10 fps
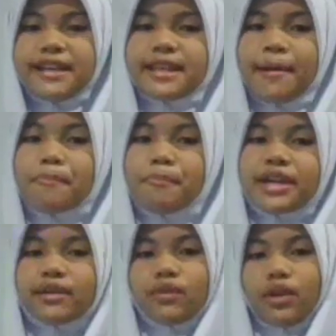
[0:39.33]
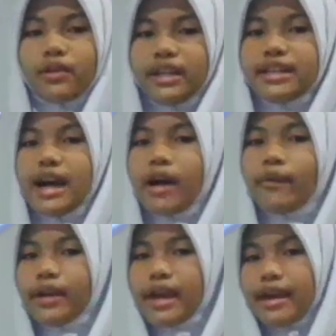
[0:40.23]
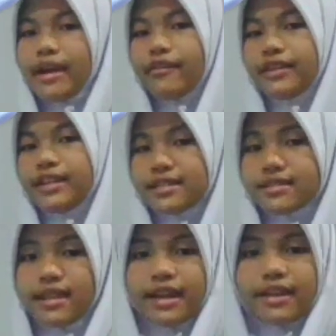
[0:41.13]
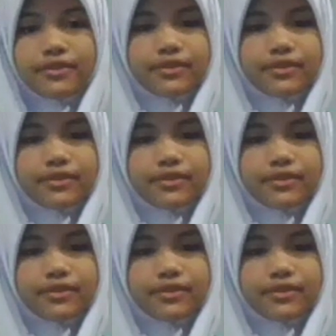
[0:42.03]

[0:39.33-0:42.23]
a big role in our everyday life.